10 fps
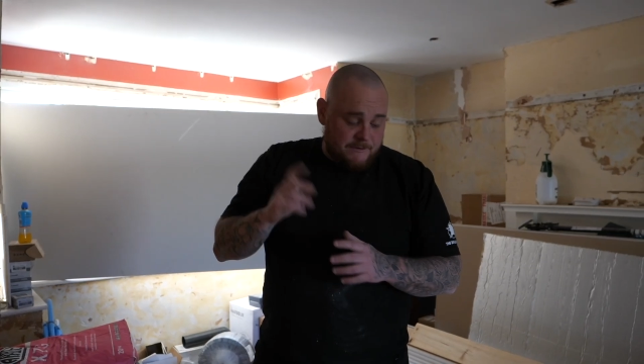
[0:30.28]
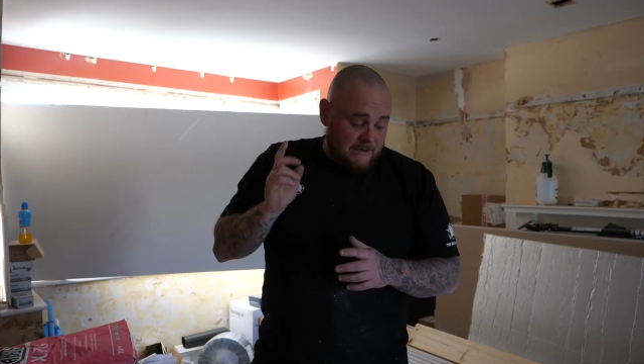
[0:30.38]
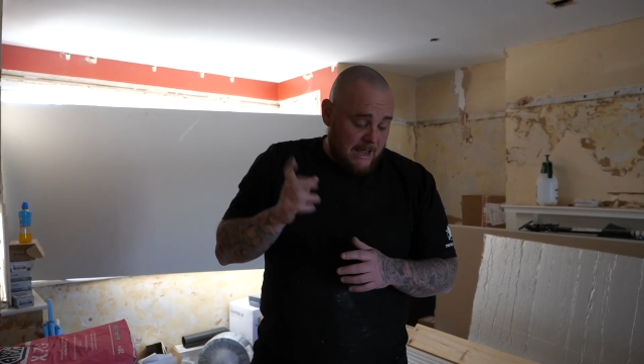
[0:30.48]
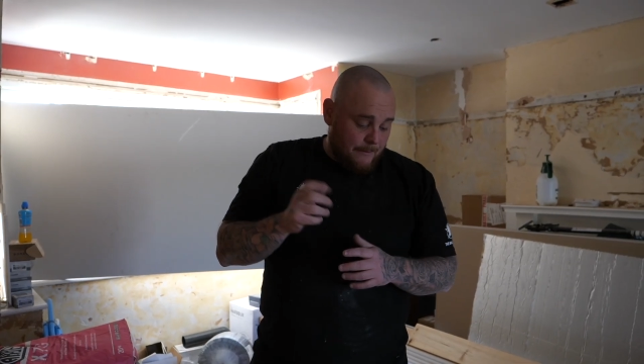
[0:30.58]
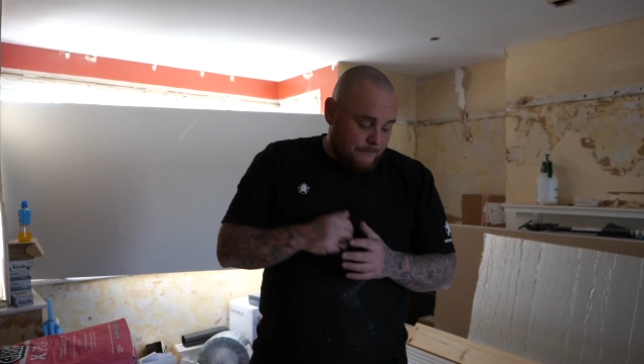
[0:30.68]
So
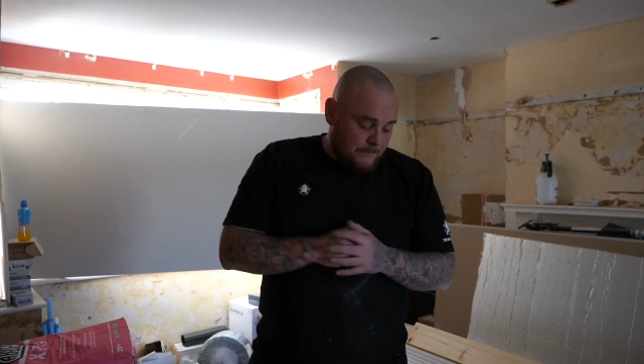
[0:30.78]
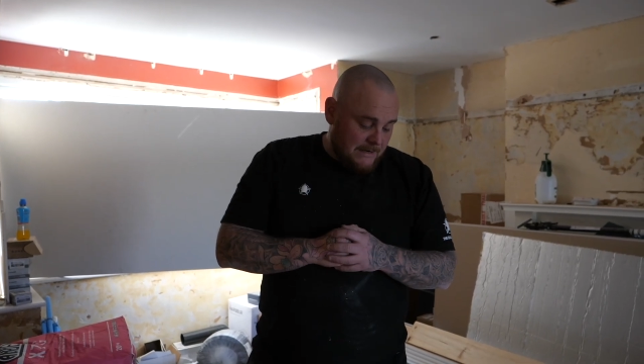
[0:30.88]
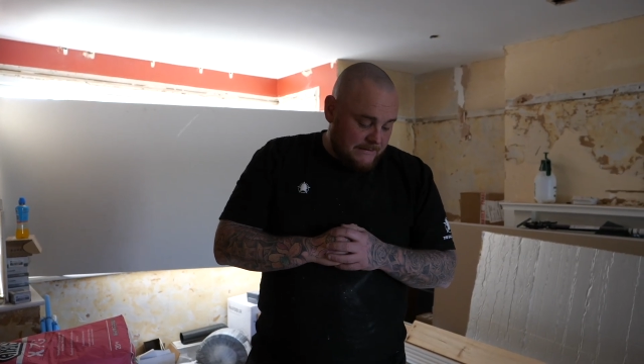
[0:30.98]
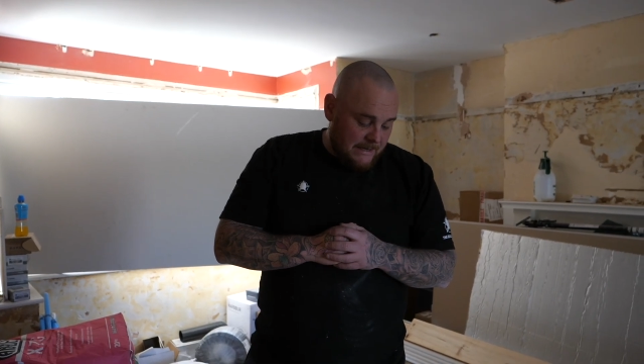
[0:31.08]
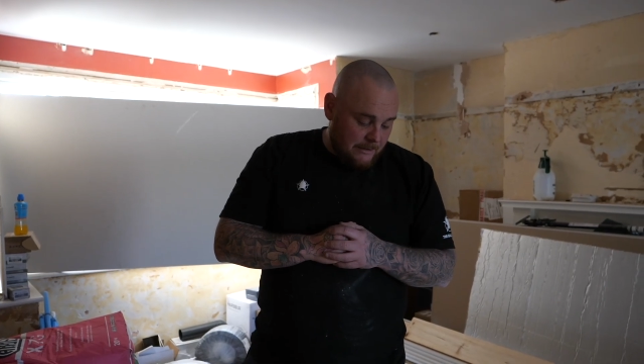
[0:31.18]
yeah,
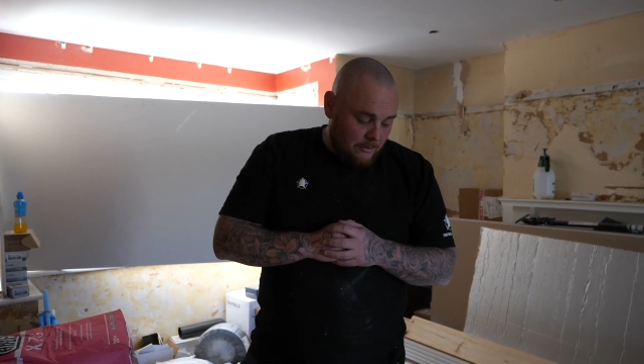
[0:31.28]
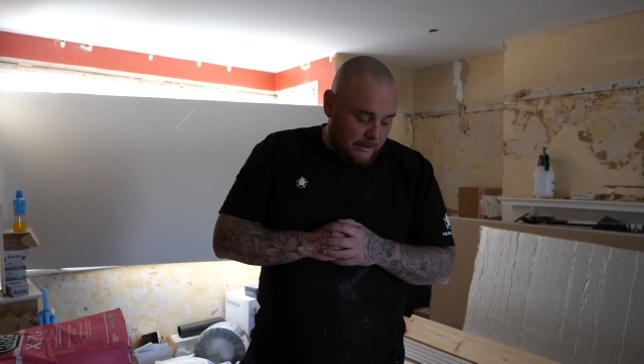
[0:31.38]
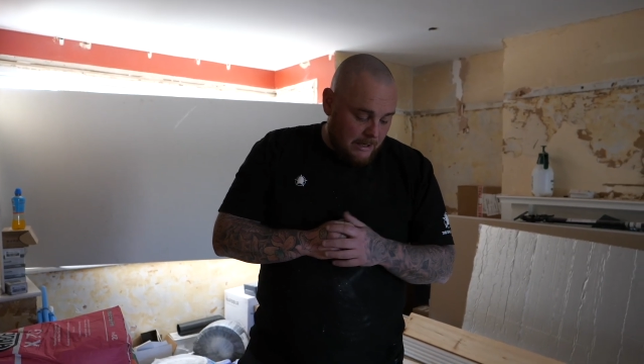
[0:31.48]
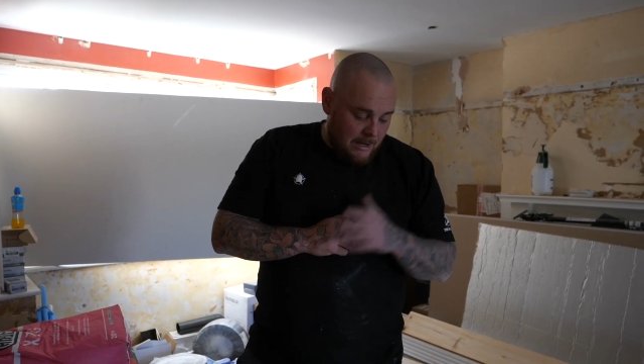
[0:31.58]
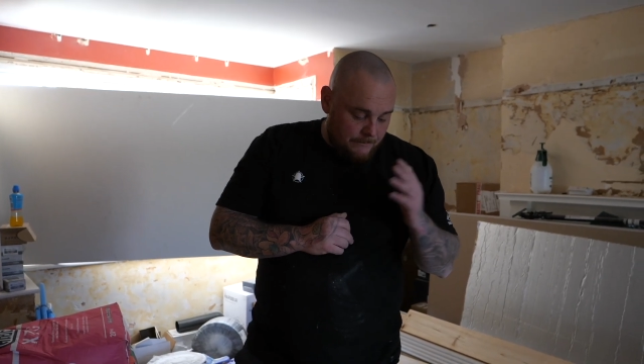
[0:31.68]
let's get
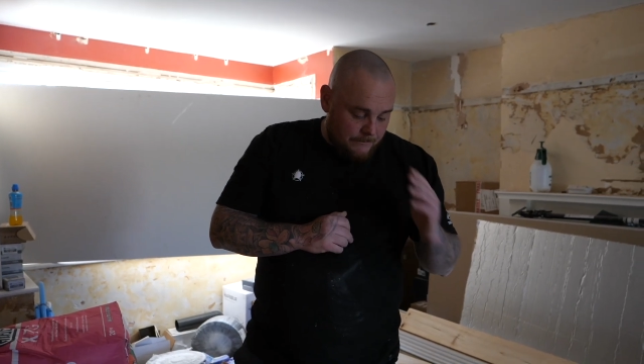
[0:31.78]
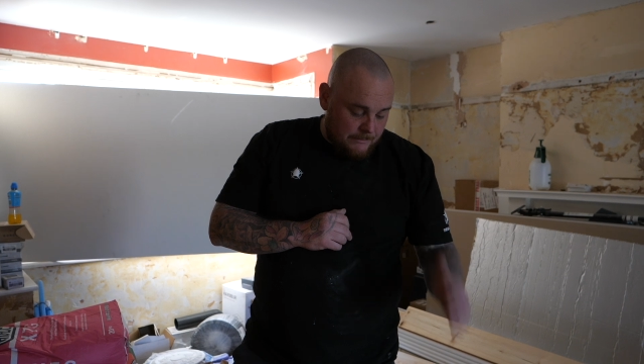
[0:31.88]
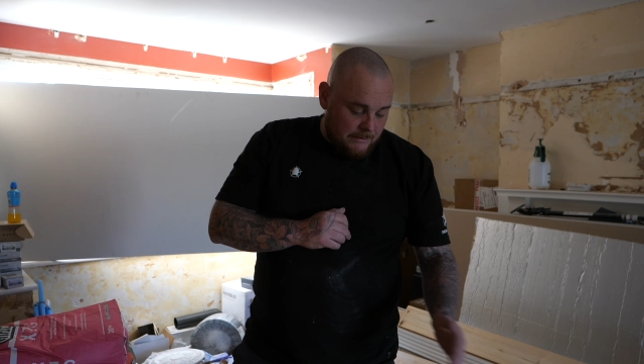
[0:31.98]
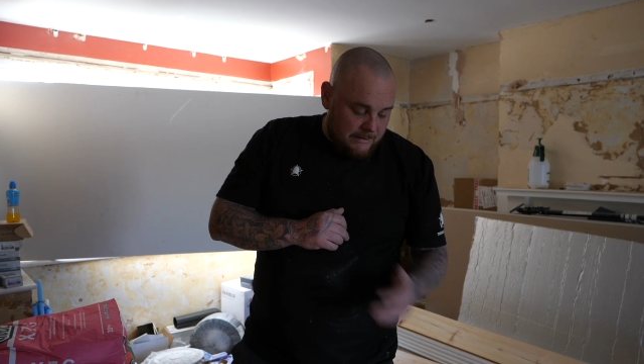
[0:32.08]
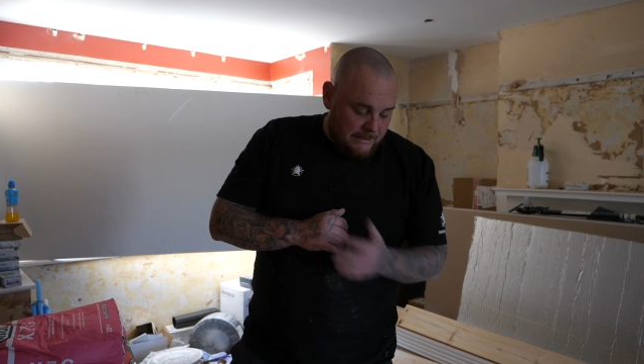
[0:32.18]
knocking up.
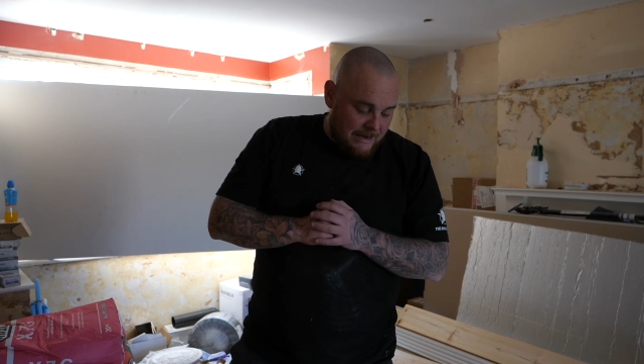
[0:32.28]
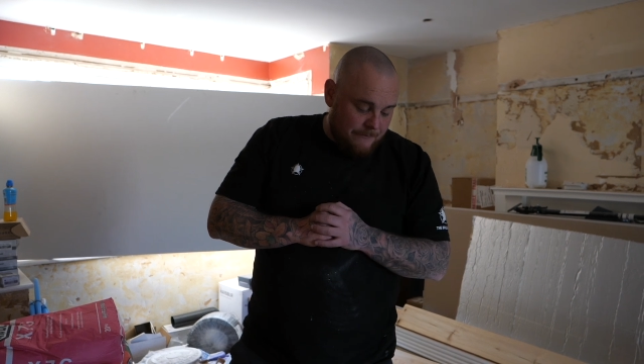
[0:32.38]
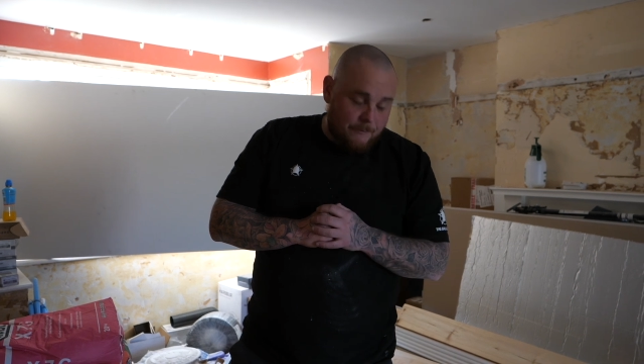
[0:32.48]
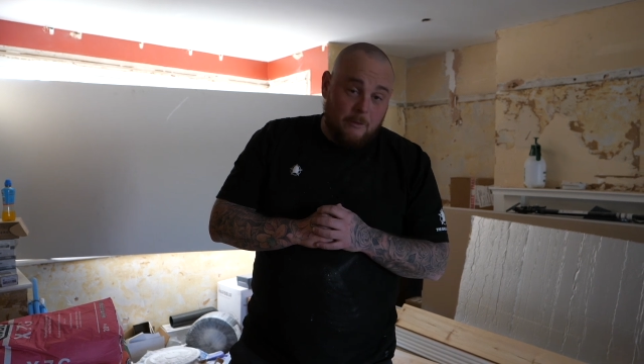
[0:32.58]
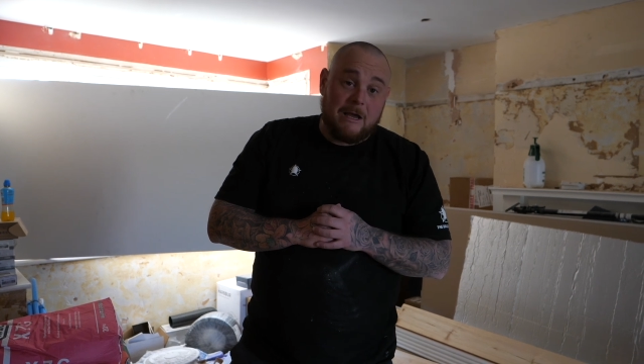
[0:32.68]

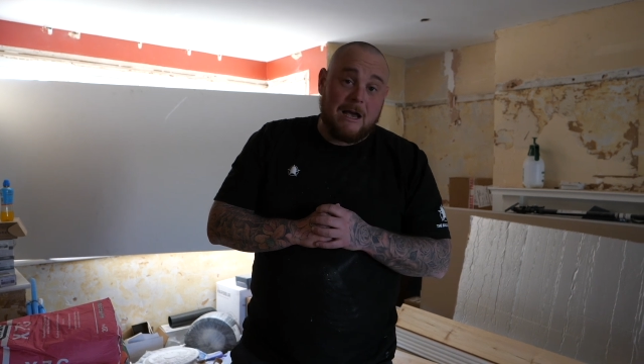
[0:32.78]
K40